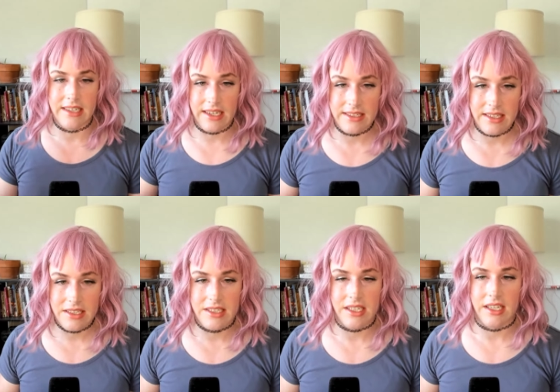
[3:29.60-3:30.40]

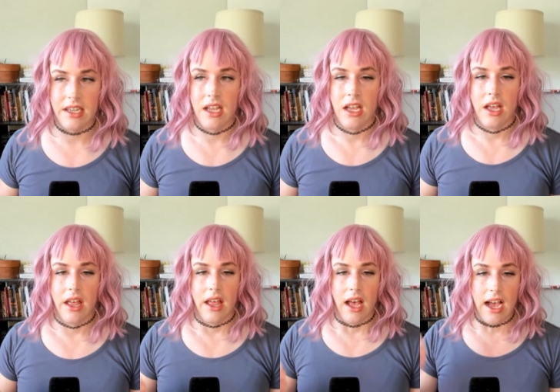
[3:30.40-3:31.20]
identity.
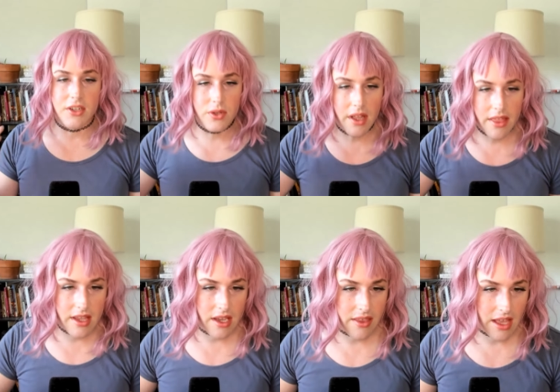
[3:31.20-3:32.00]
I do not
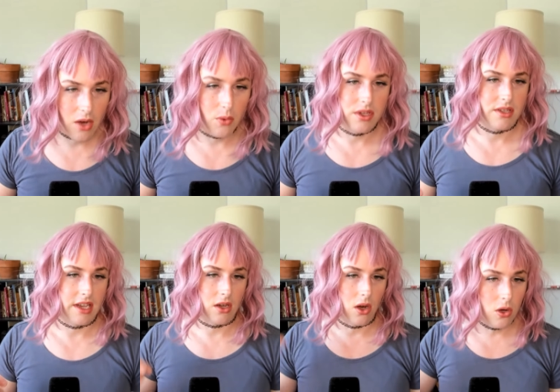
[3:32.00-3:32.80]
think that was
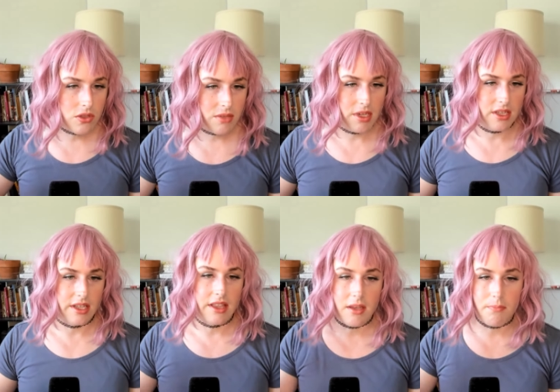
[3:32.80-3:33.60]
like
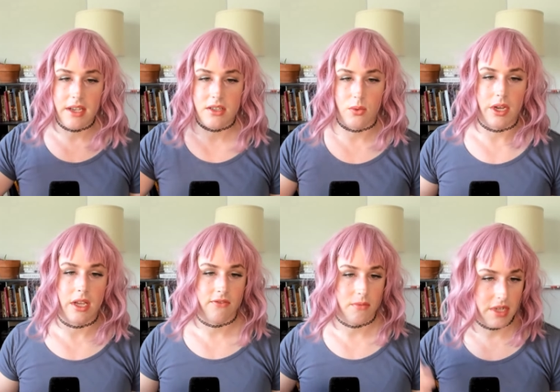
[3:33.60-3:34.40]
ultimately the best
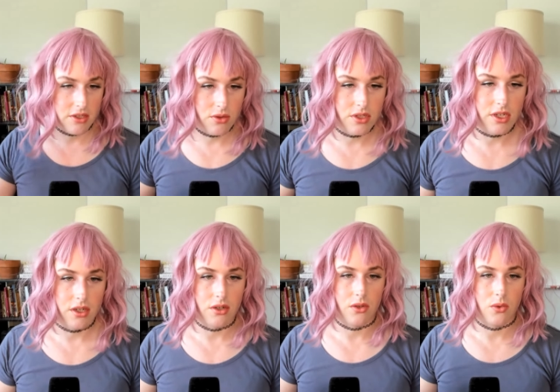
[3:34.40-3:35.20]
way for me to
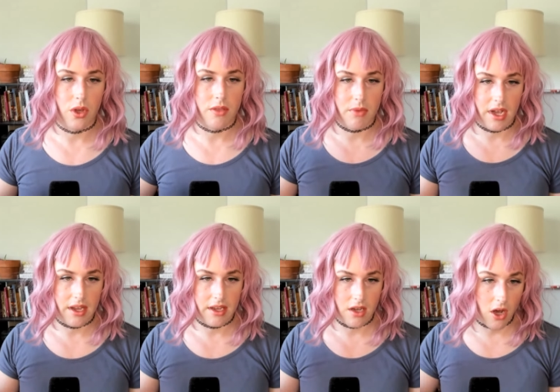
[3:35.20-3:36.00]
deal with
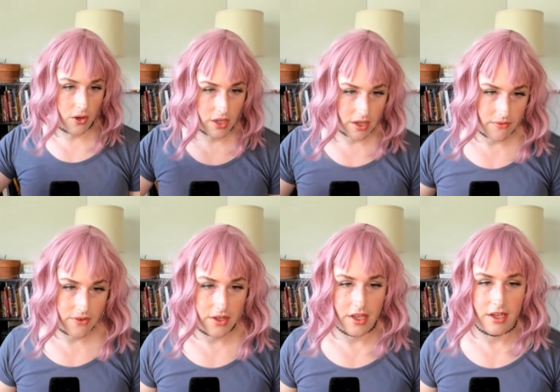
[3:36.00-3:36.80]
my
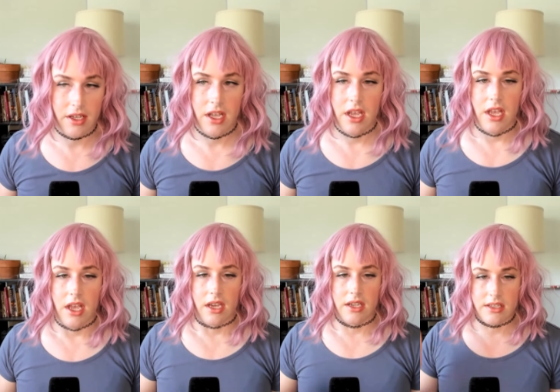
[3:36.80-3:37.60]
autogynephilia,
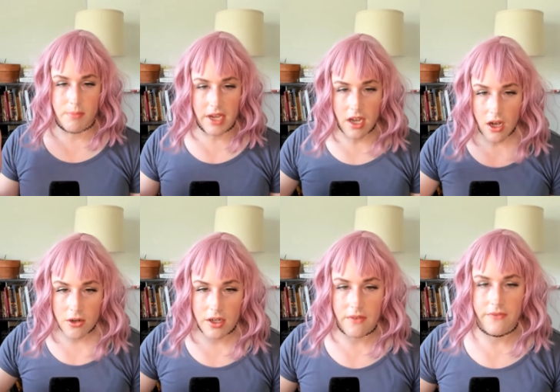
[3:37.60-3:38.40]
because my
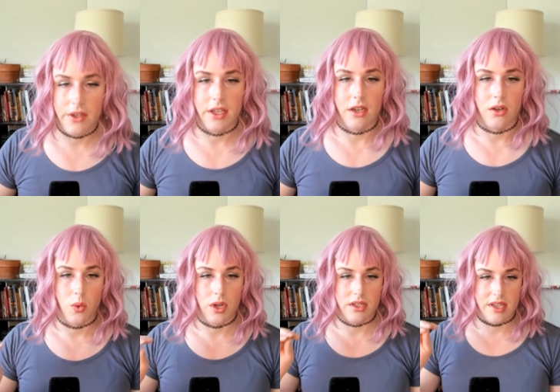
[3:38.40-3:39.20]
autogynephilia
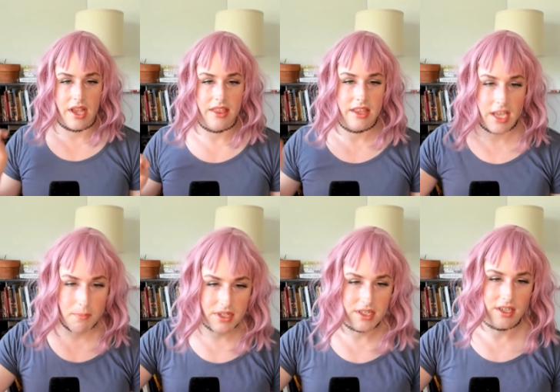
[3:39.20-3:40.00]
was the
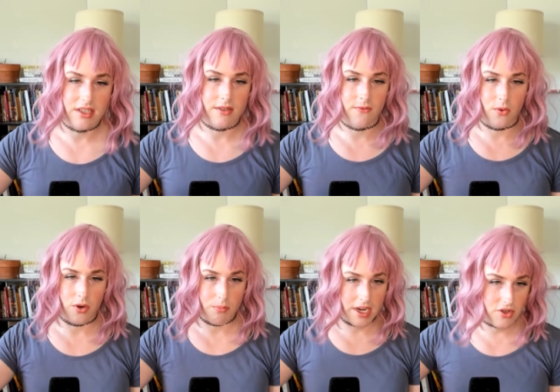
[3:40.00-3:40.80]
impetus
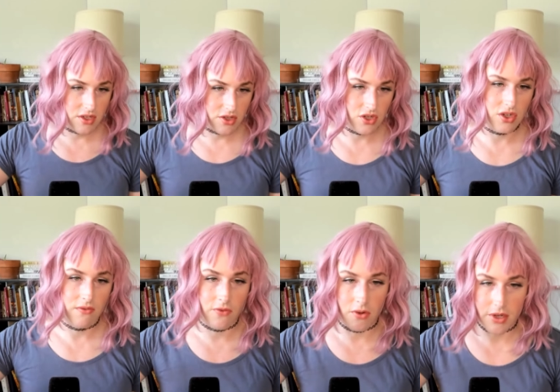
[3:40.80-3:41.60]
for my transition,
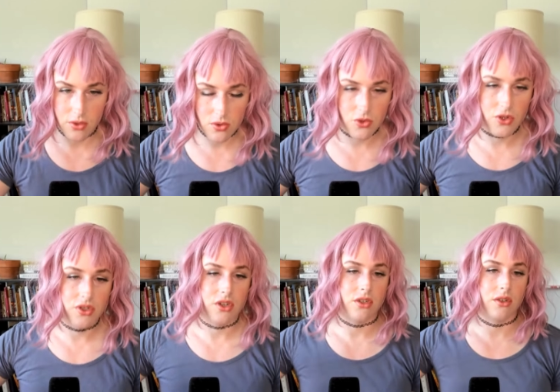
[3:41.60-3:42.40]
for my social
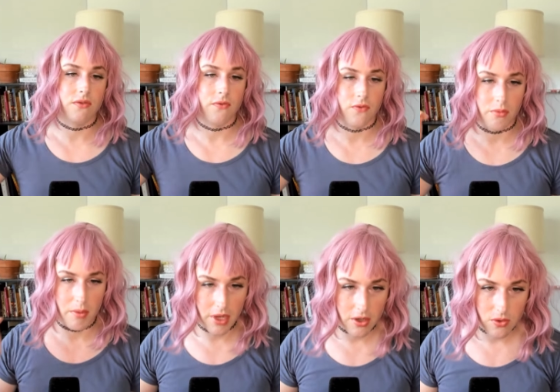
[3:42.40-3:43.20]
transition, for
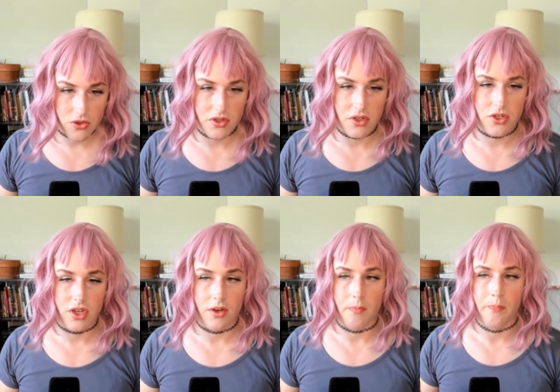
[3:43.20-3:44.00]
my medical
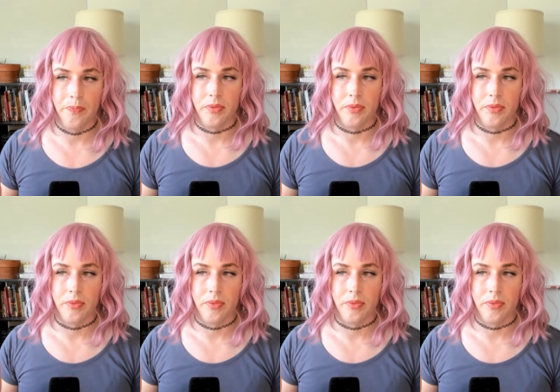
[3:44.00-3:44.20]
transition.